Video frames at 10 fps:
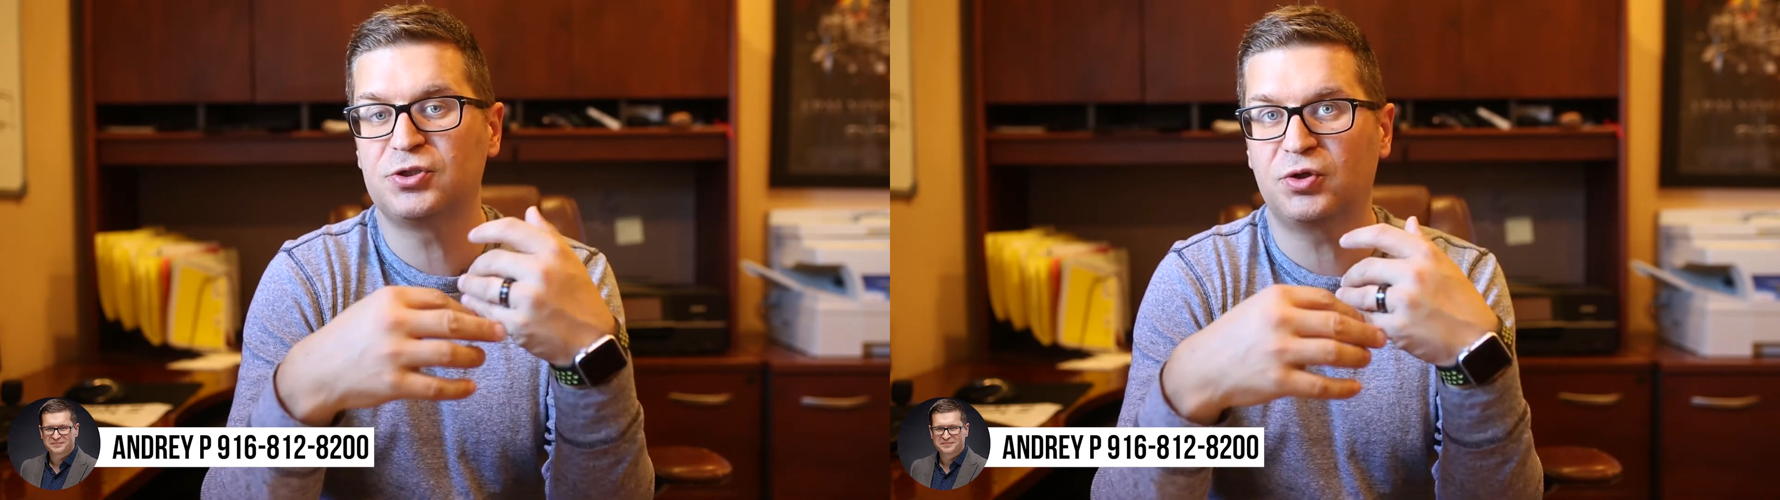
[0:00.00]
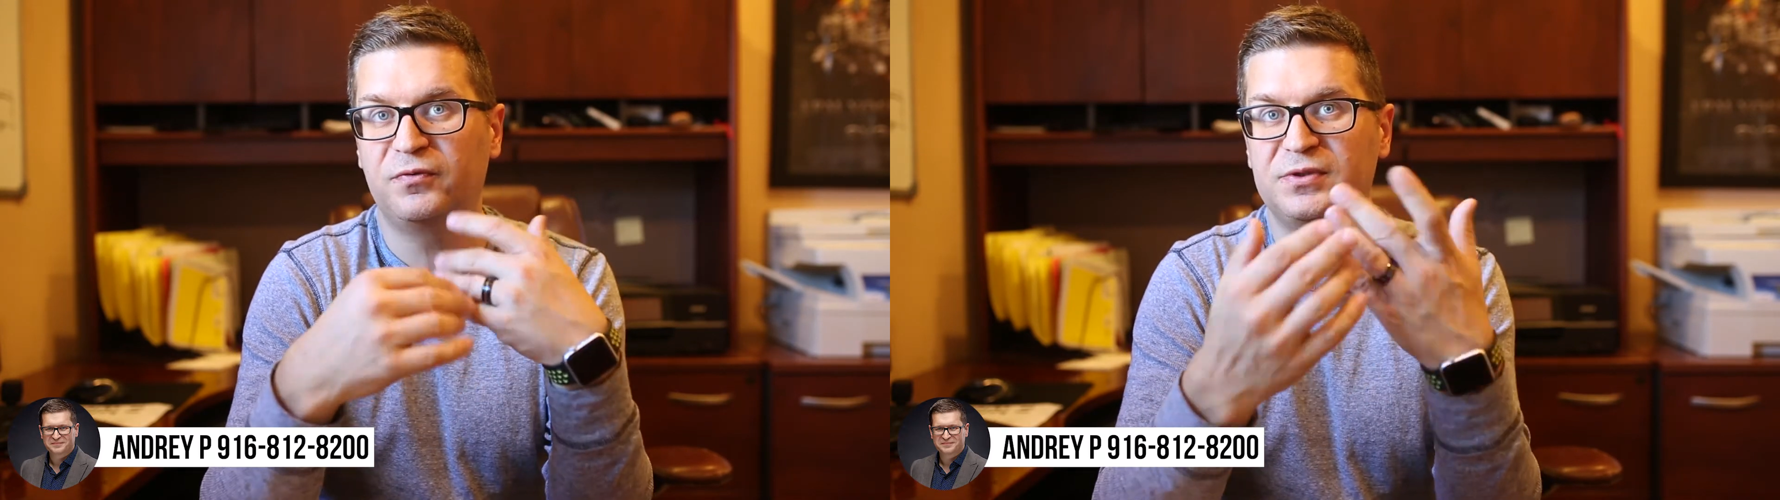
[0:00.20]

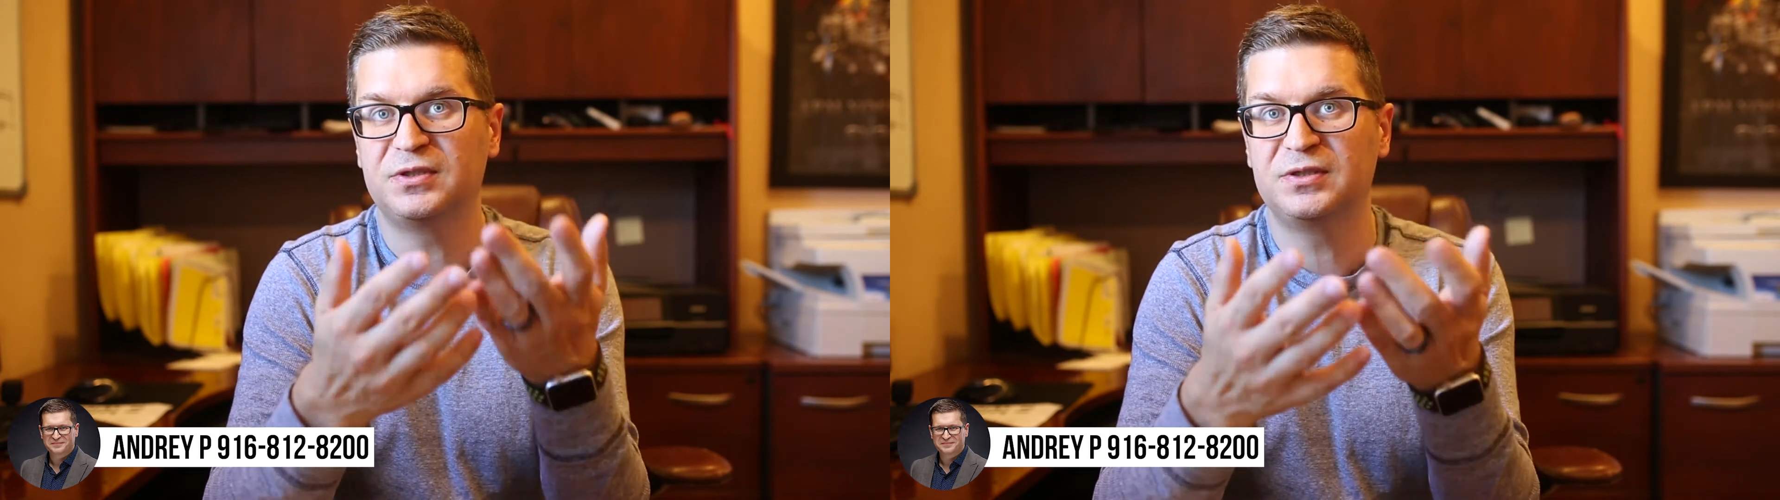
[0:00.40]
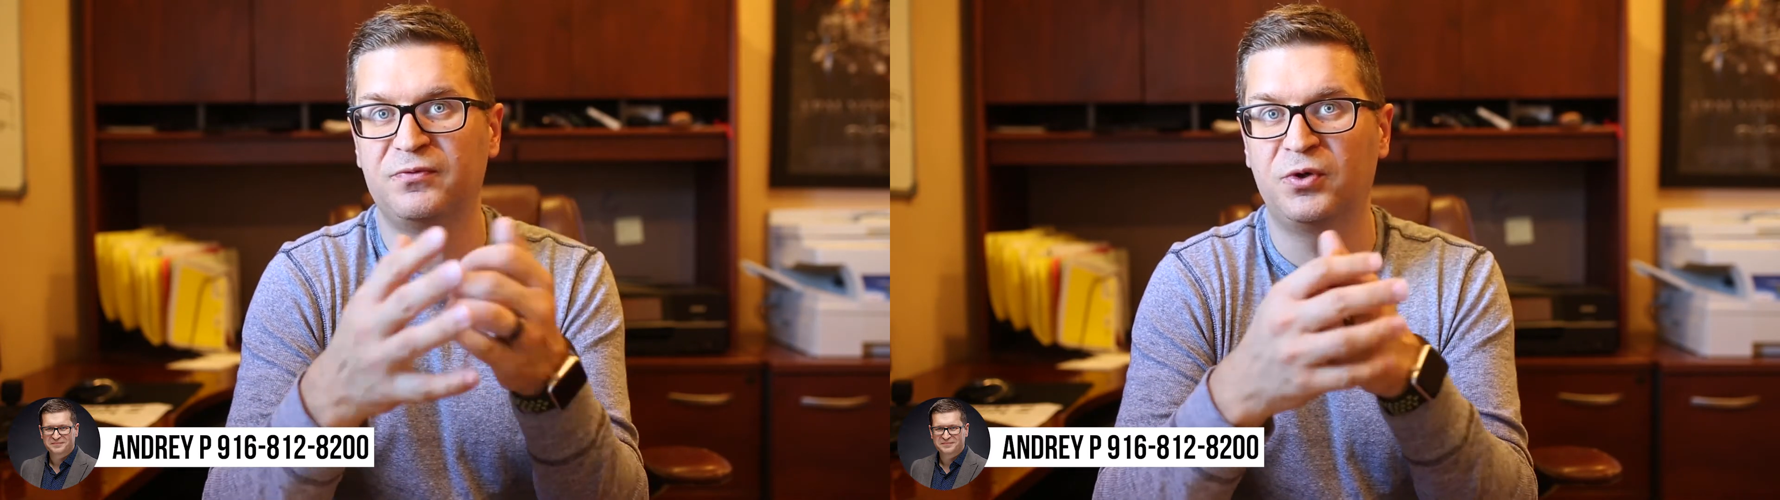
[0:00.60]

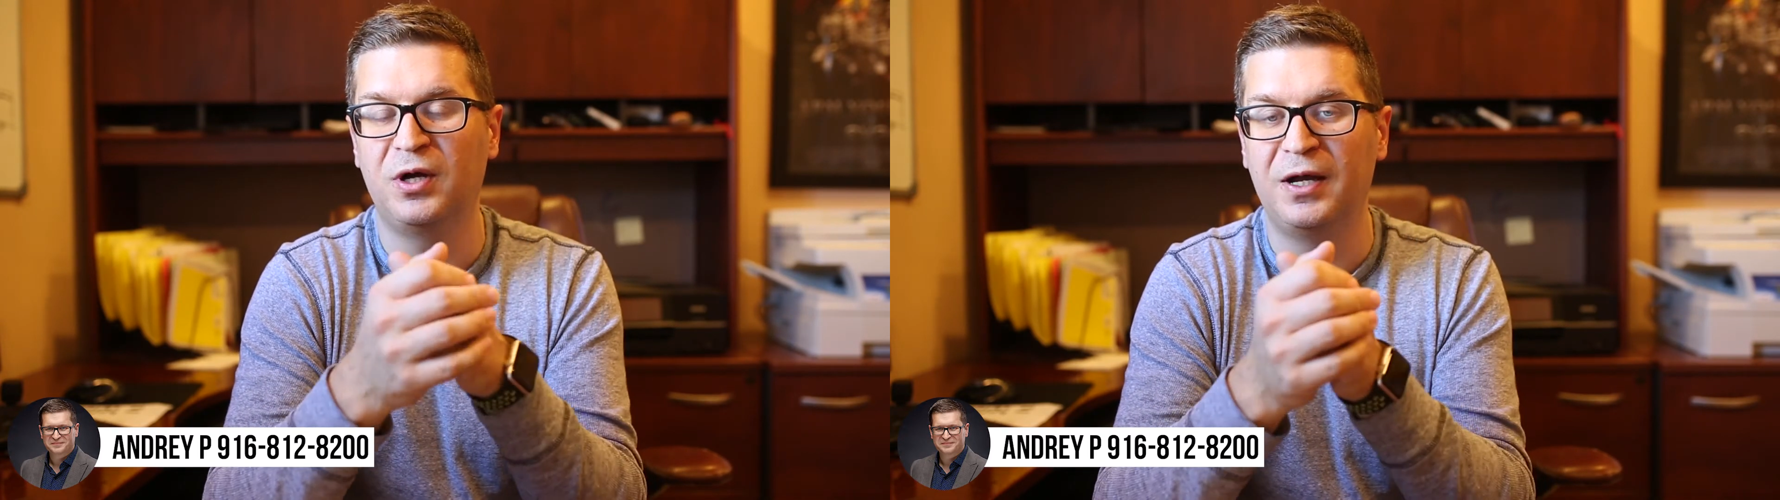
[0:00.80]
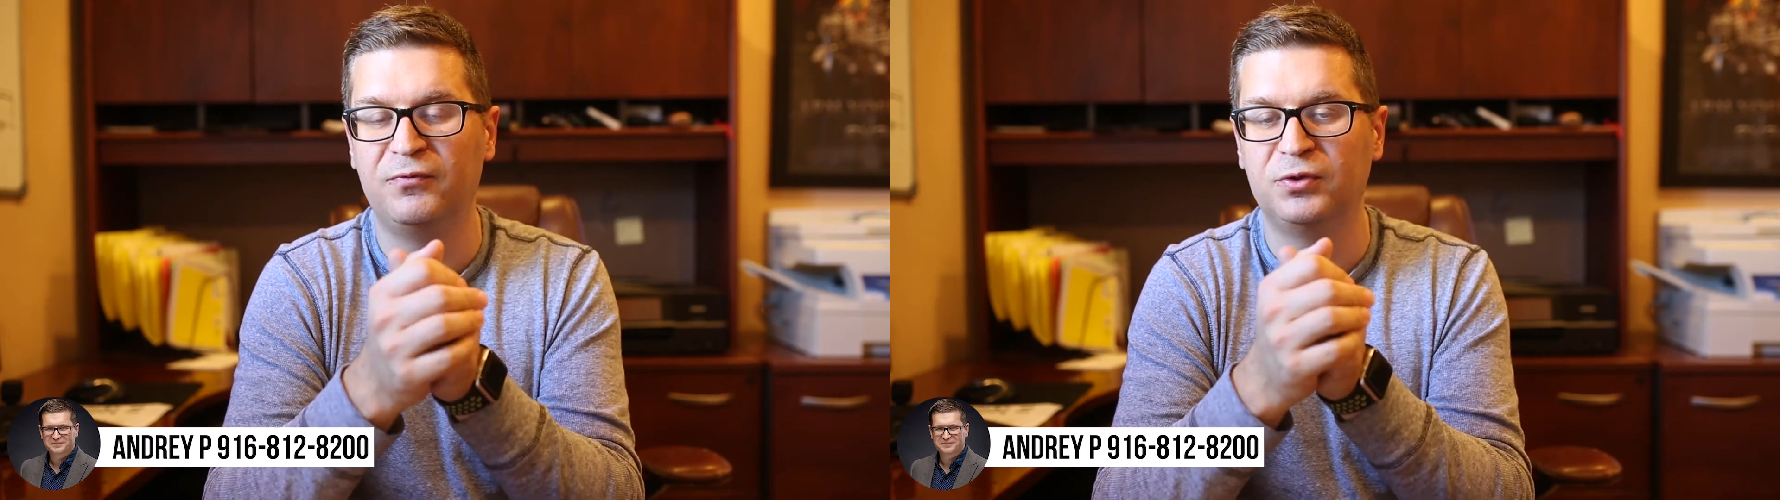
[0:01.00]
services where
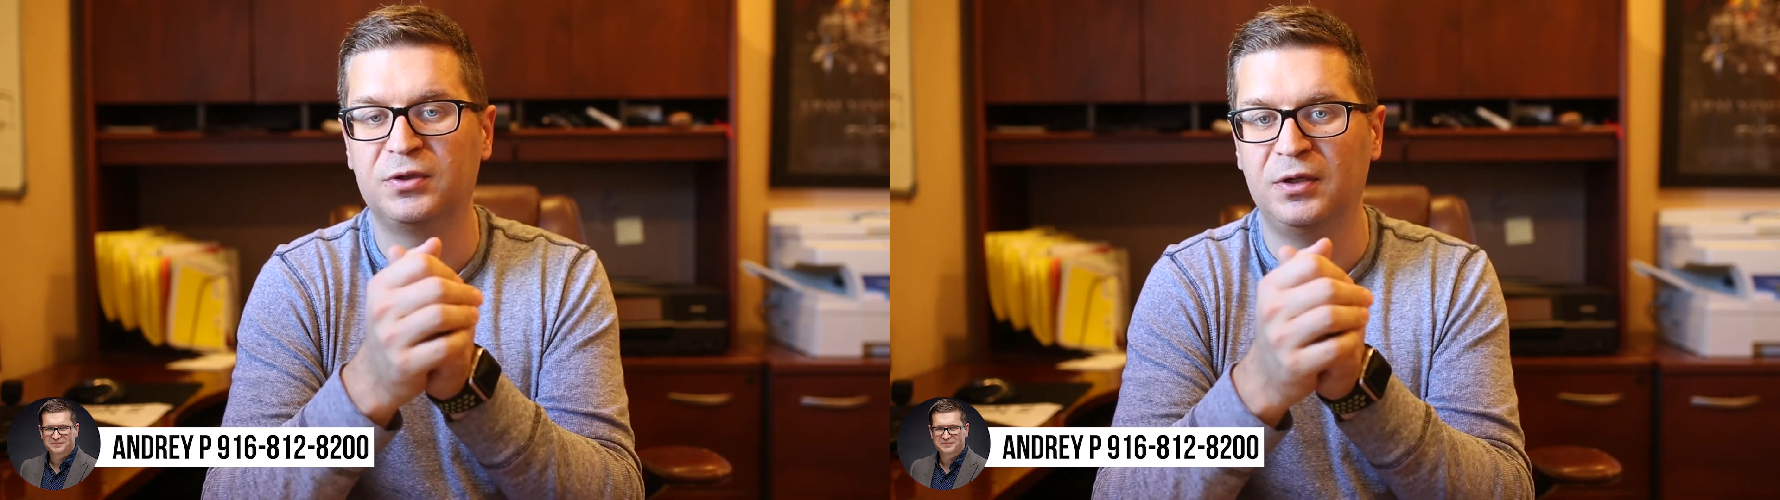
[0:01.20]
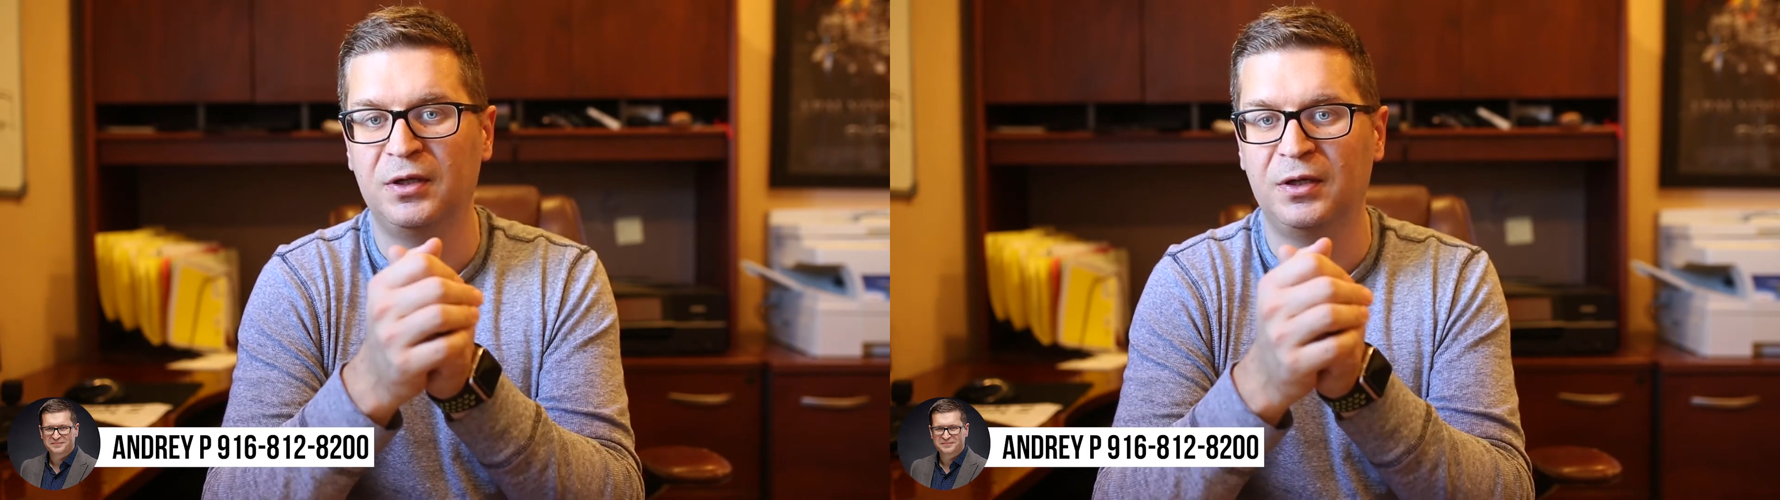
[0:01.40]
I
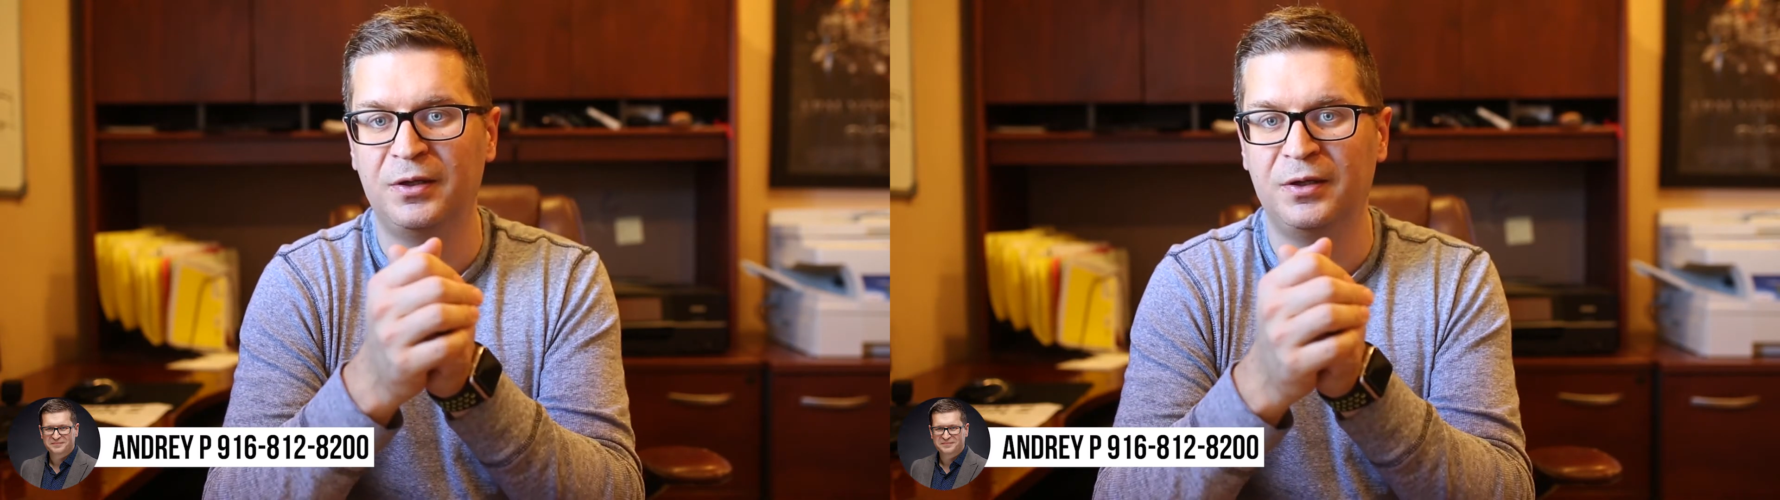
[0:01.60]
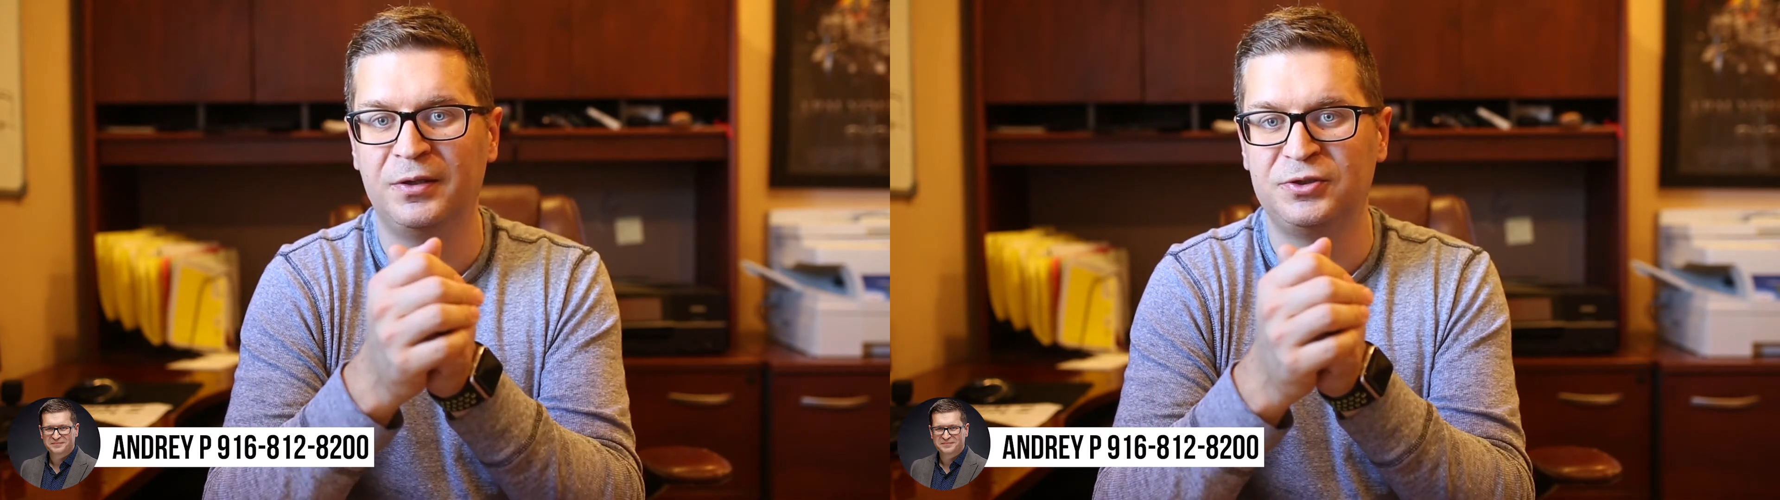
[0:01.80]
would uh,